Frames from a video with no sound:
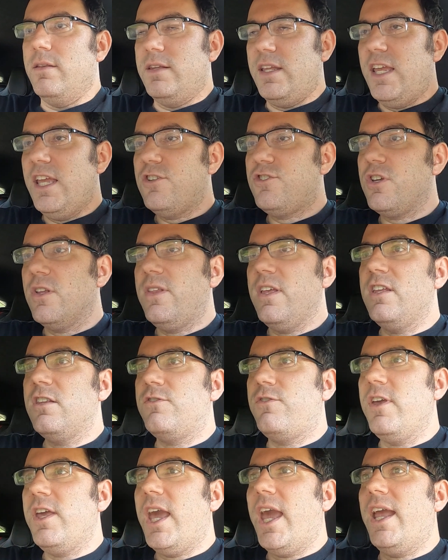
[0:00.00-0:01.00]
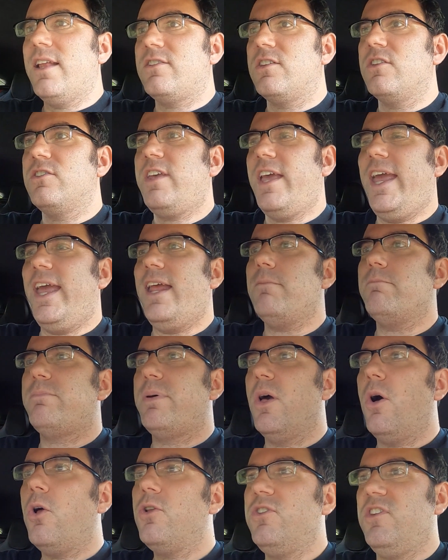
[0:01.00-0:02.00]
Each of these V8s is hand
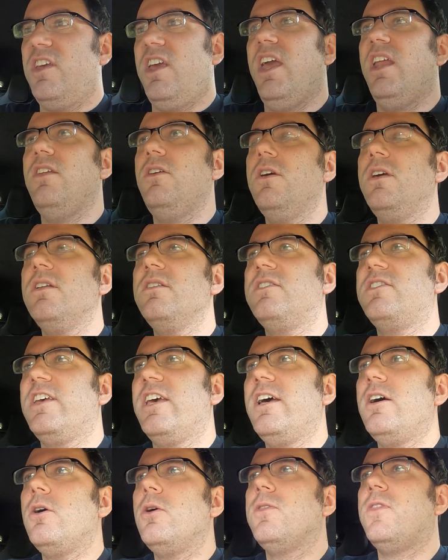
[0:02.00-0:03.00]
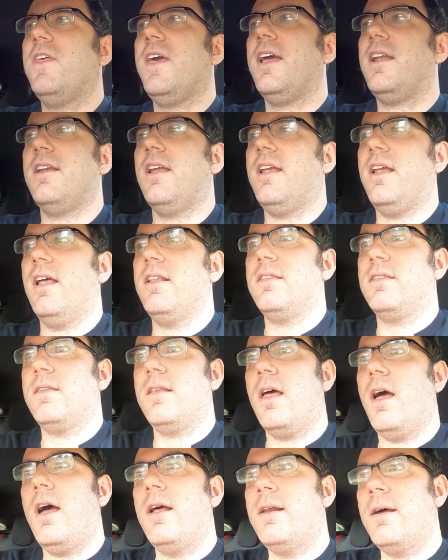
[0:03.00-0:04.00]
built, and you can tell that
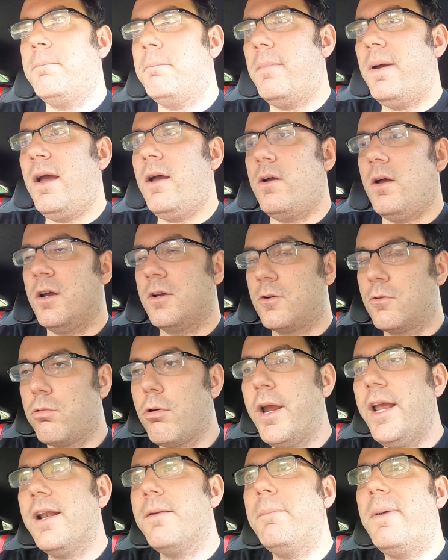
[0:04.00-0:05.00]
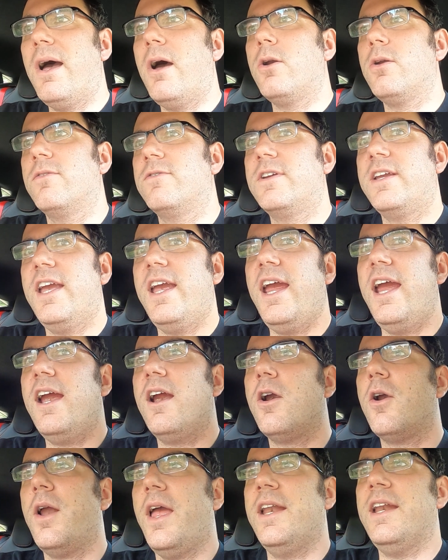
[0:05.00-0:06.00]
a great amount of
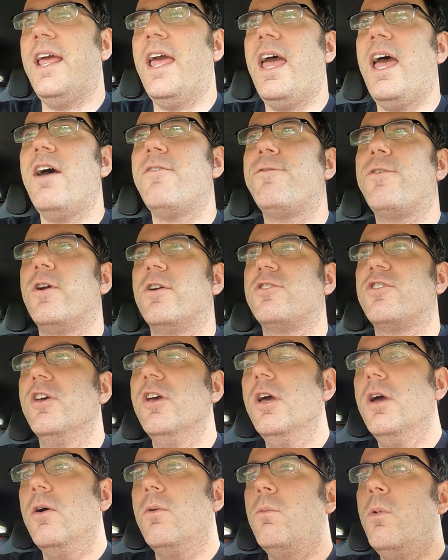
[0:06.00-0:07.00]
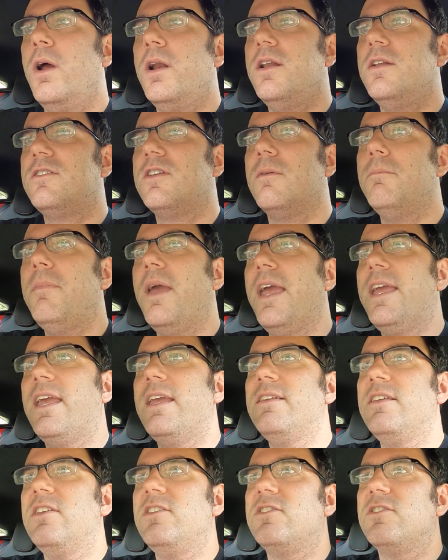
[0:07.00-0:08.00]
care and effort went into
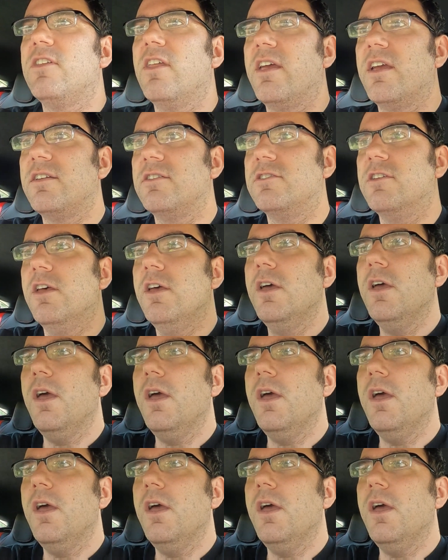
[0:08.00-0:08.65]
making these things.